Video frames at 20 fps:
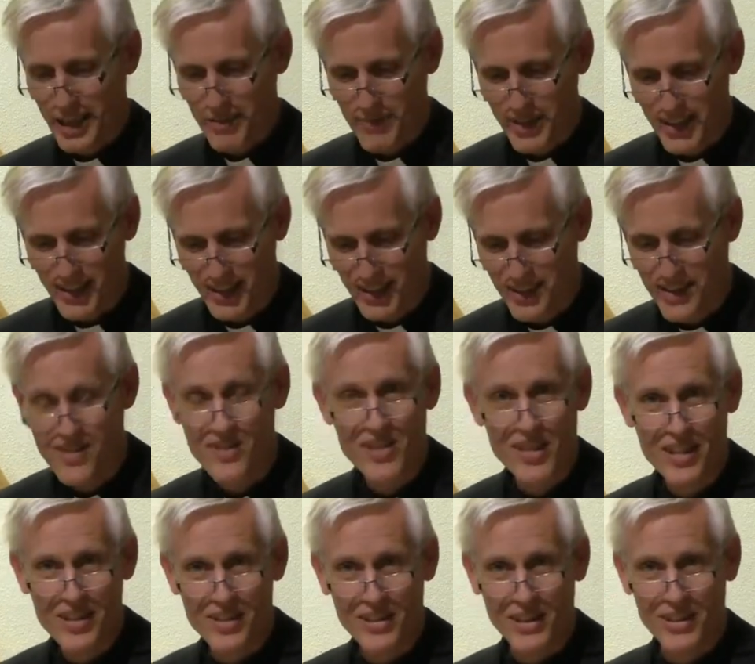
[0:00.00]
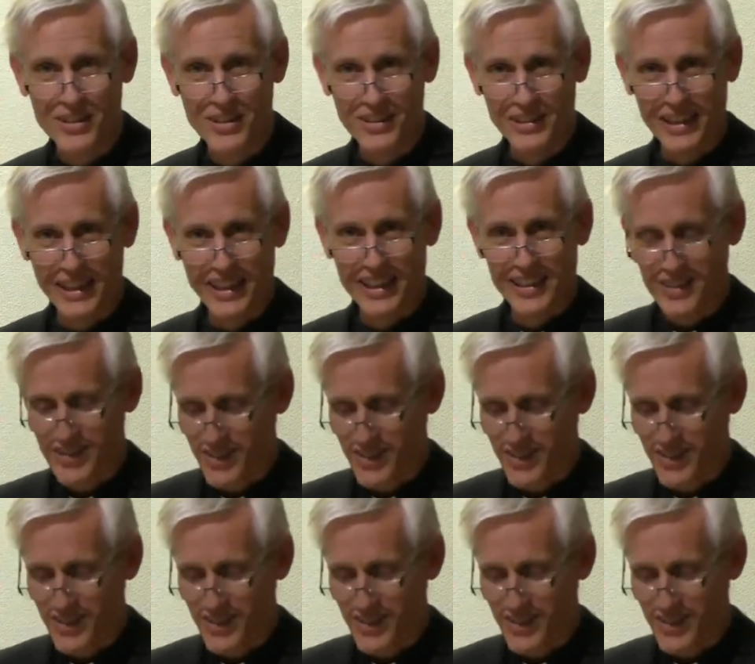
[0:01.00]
my senior colleague,